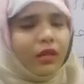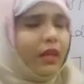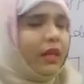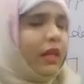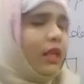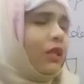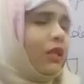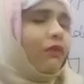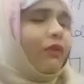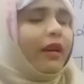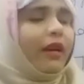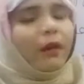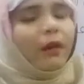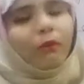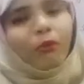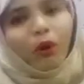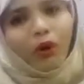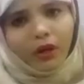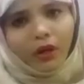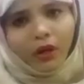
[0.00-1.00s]
It is a very
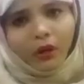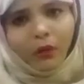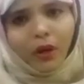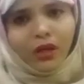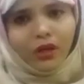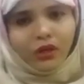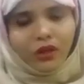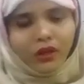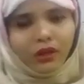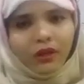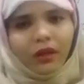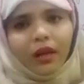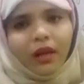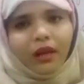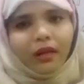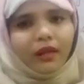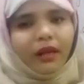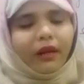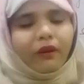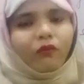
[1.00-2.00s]
important question
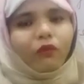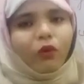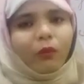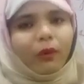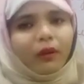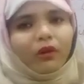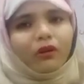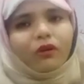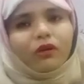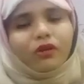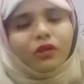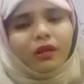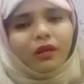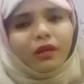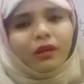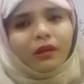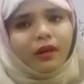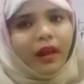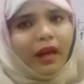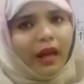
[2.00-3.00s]
that women or
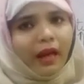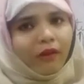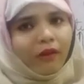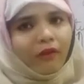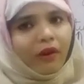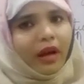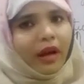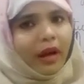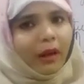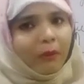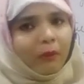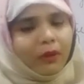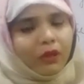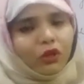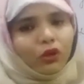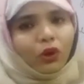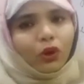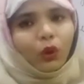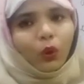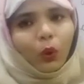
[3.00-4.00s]
children have high pitch
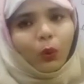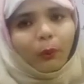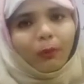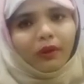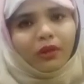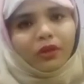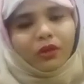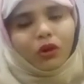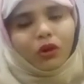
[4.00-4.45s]
or low pitch,